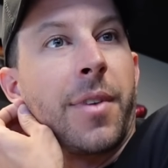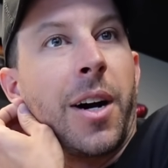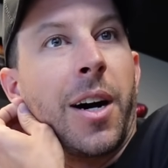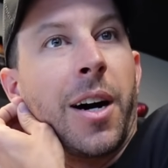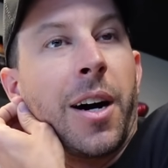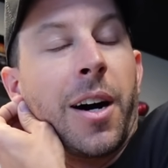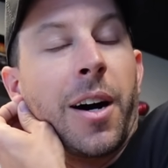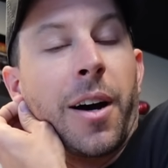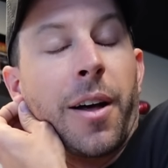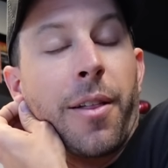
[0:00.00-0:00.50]

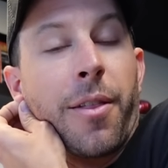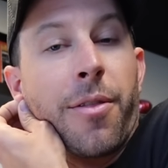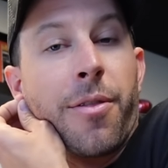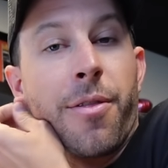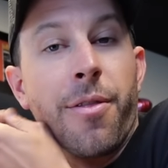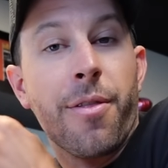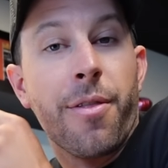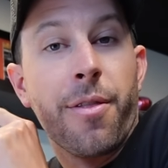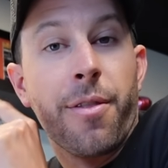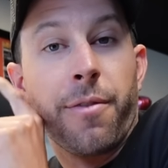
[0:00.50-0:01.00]

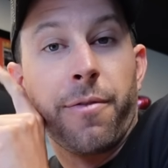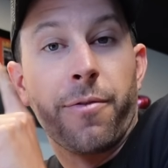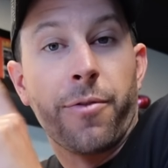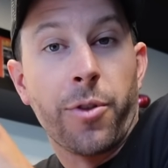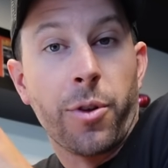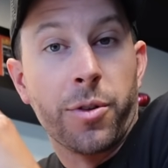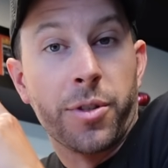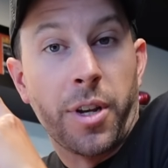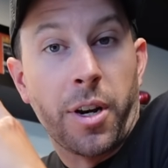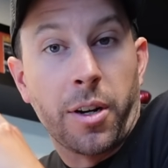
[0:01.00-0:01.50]
For
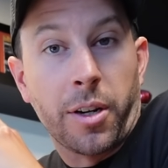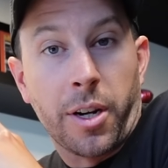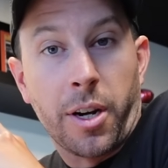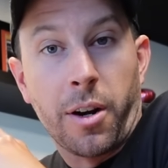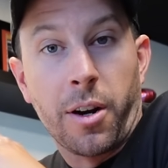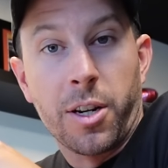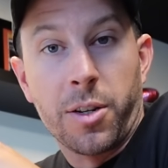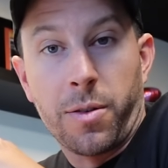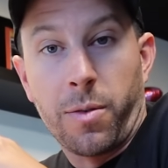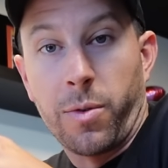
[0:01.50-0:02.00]
those that are
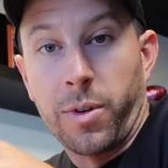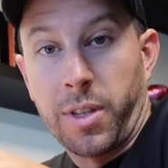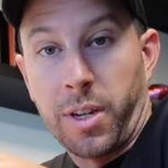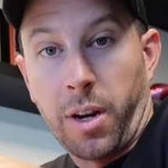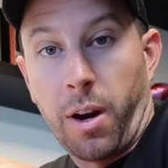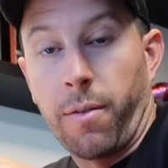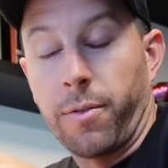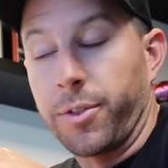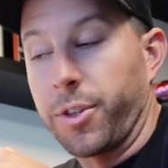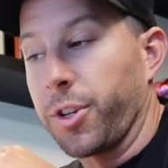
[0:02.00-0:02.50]
curious of what that
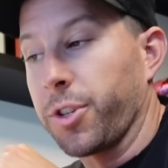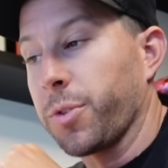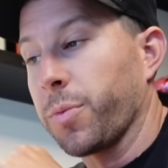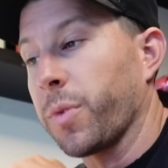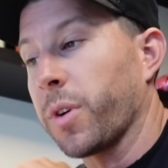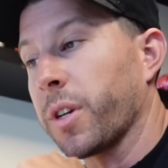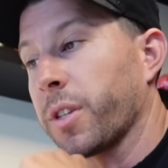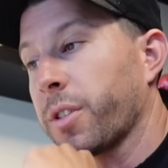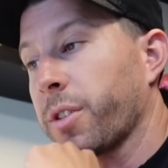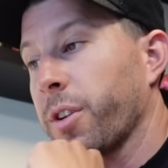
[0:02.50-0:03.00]
conversation
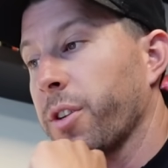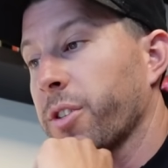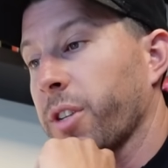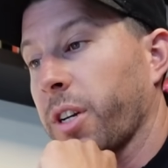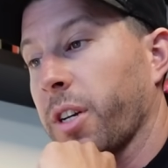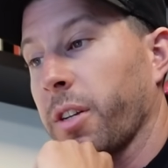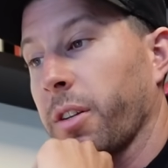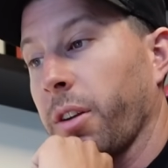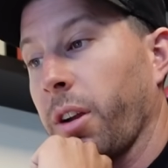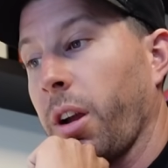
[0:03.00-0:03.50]
was, there's
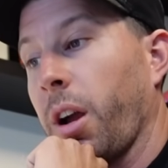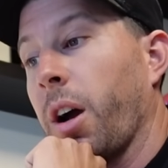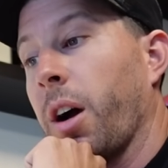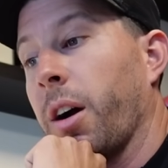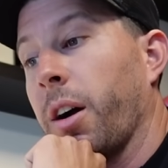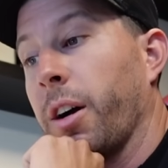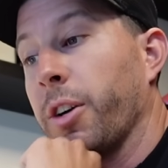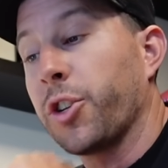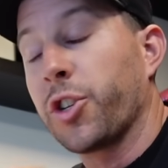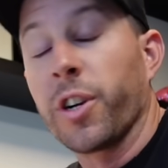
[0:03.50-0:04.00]

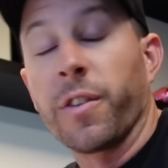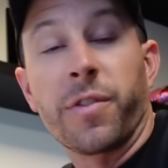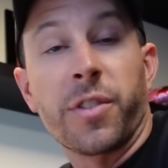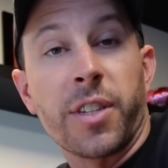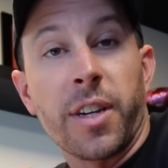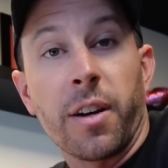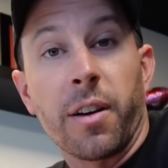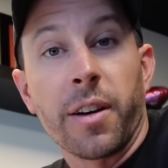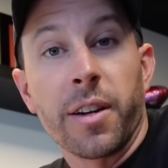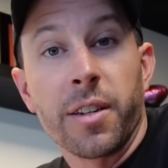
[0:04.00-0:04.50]
a drift
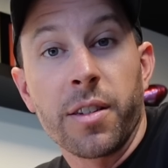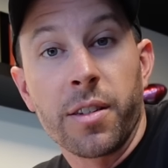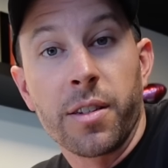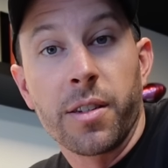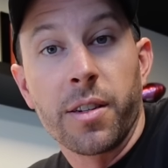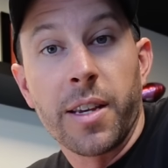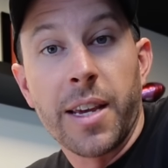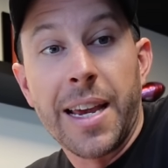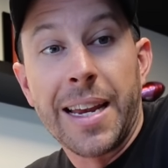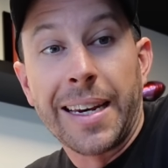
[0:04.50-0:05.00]

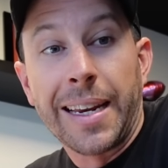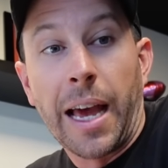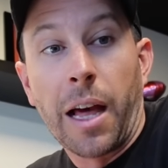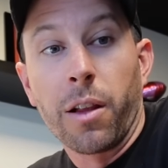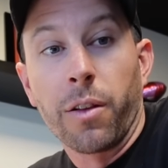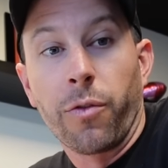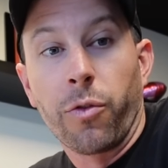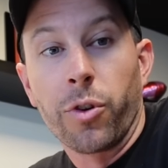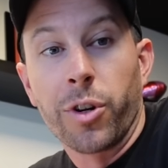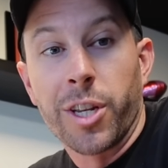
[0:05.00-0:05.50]
series in
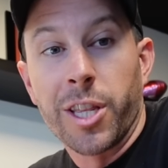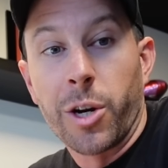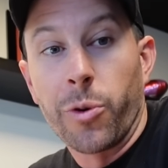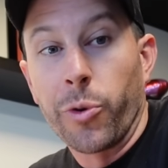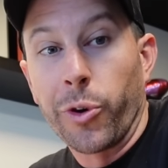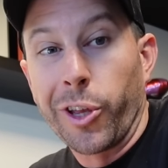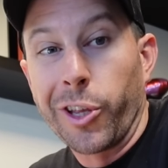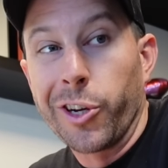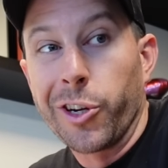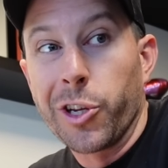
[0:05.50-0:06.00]
California that
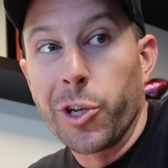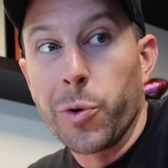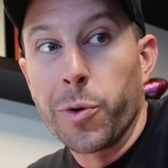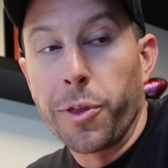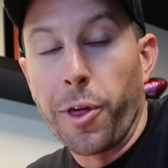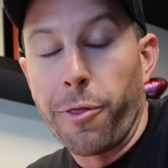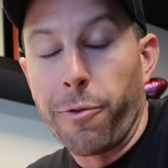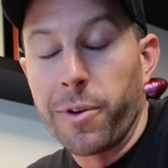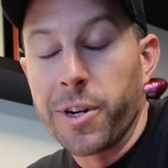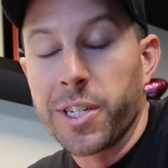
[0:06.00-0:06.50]
we're going to do with
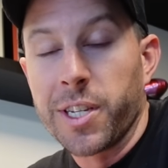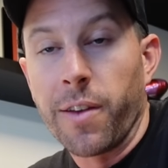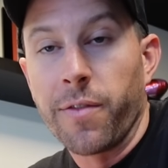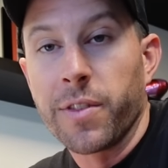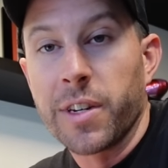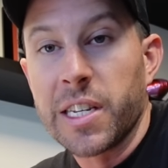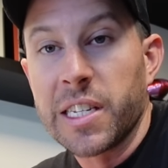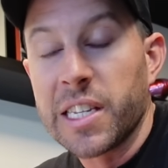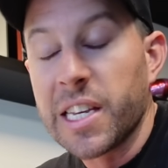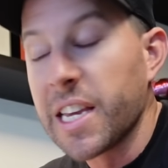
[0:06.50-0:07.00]
the
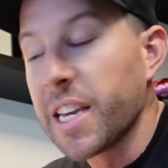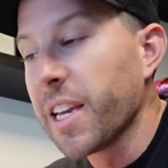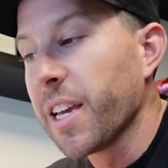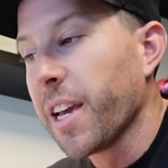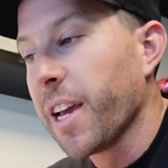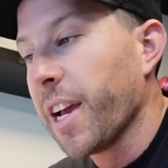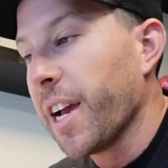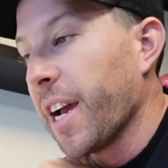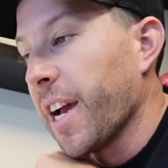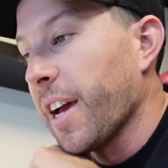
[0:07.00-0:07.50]
370Z,
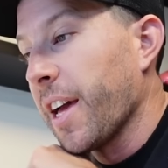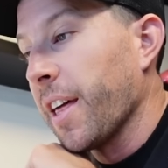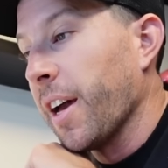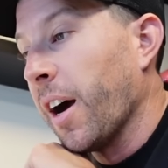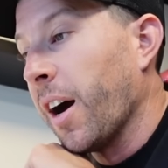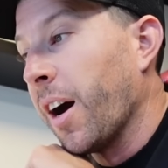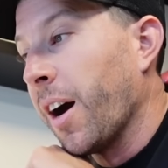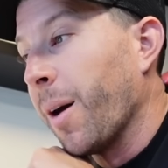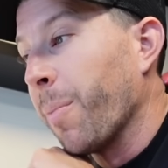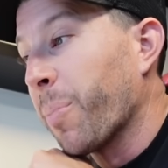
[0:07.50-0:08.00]

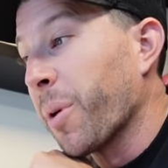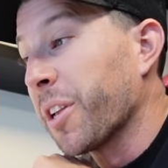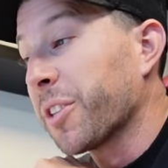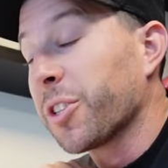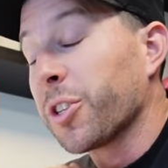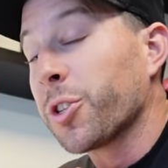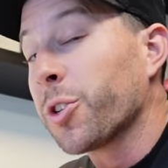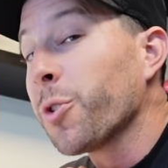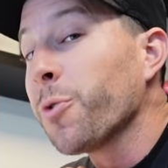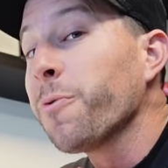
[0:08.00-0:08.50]
but it's
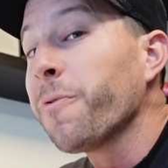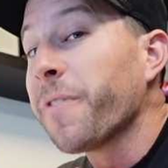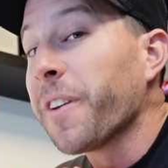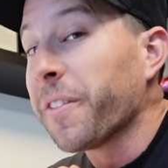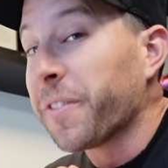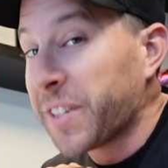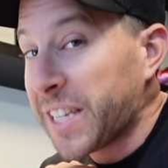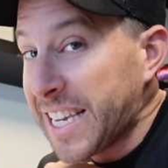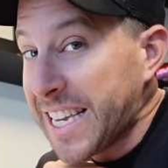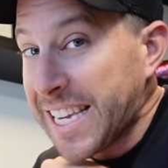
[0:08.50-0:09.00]
a
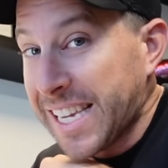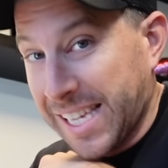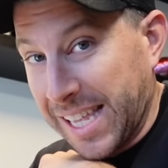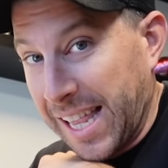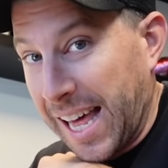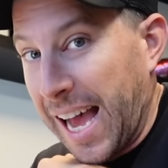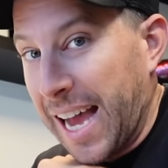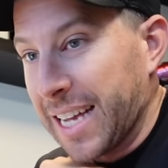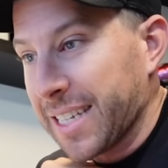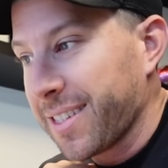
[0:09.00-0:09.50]
215
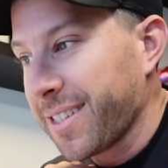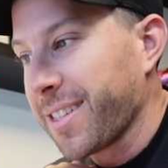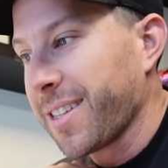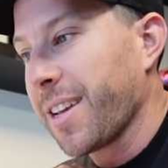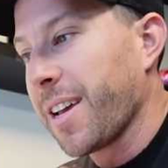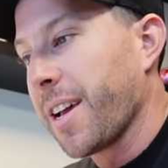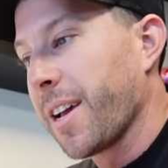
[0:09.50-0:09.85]
class,